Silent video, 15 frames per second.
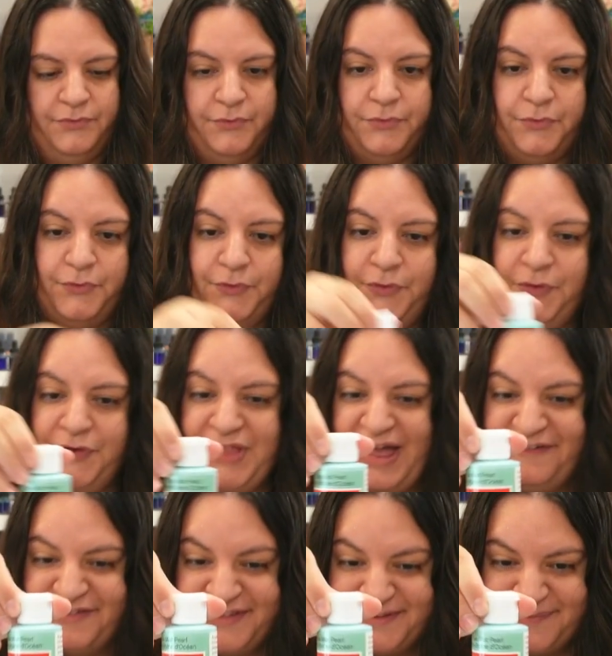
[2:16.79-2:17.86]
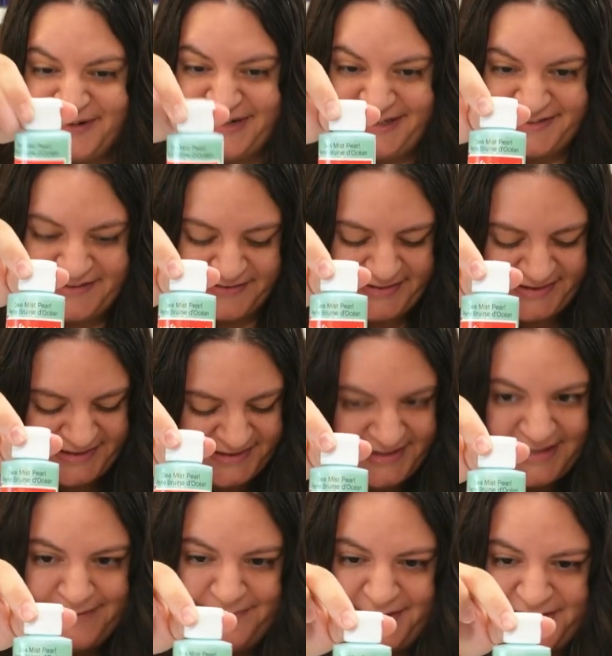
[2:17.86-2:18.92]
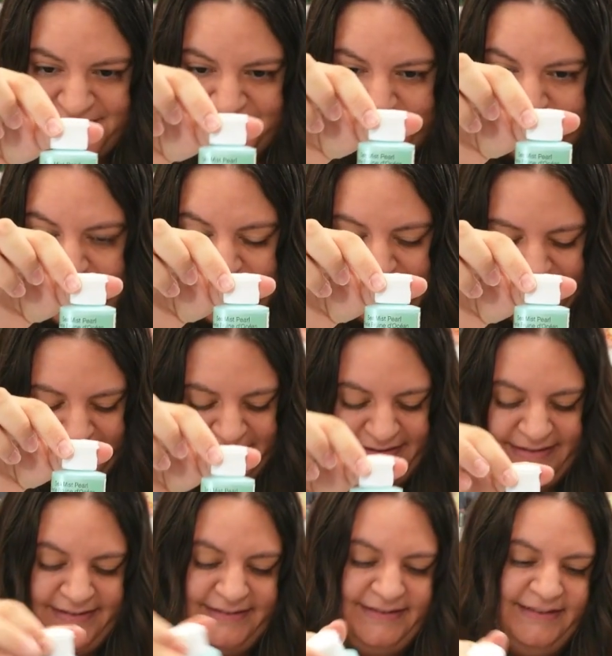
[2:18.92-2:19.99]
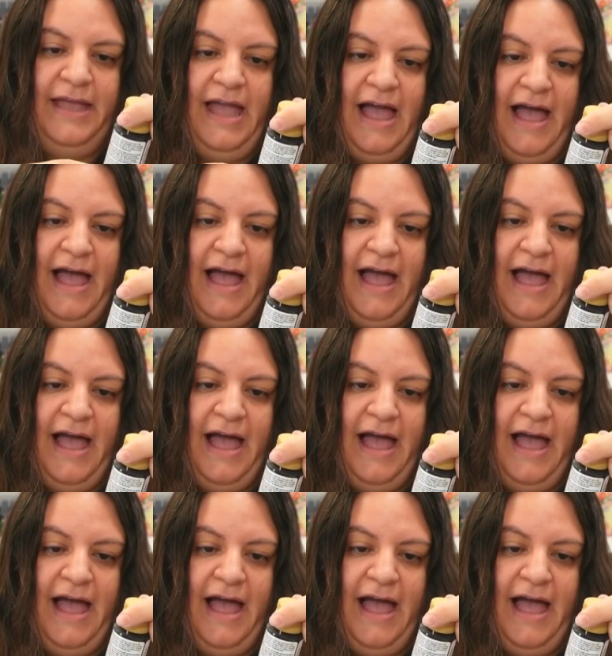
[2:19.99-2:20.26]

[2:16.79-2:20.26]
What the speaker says: Ooh, that one's pretty. It's called Sea Mist Pearl.